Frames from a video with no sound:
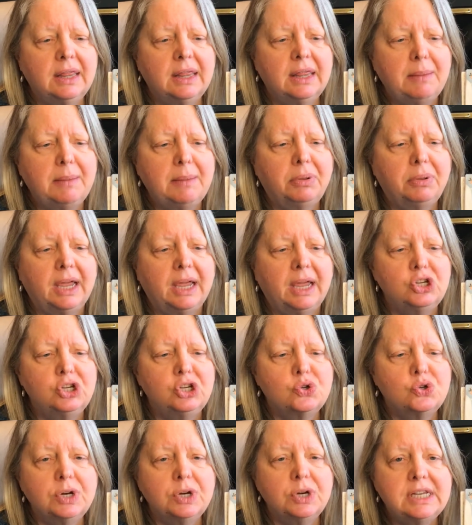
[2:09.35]
They
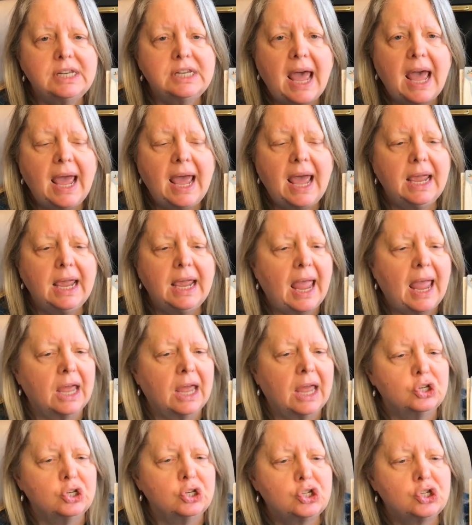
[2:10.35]
played tree tag
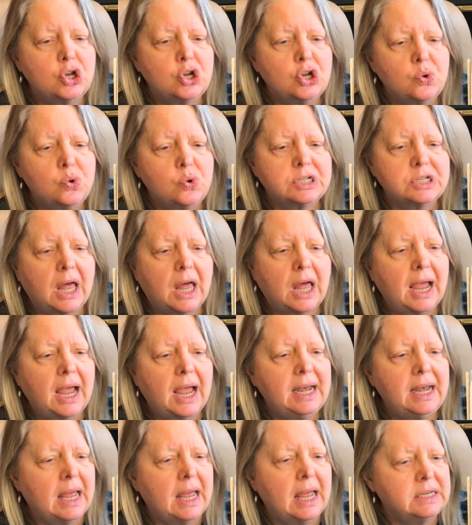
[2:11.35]
and snow
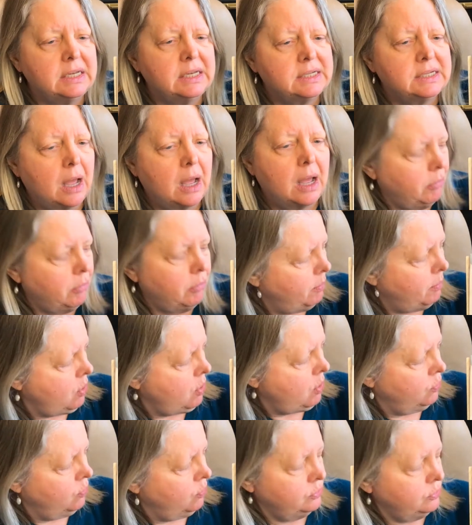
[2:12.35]
slide and tumble
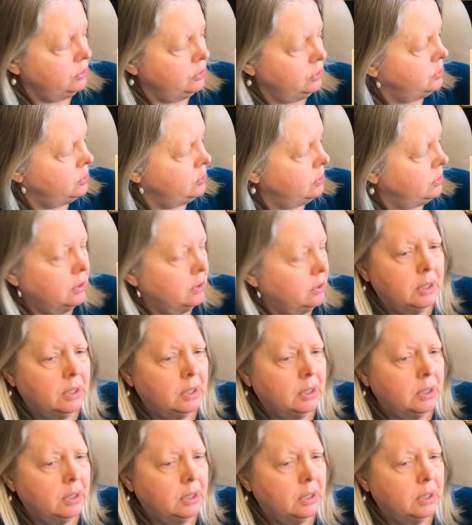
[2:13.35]
bones.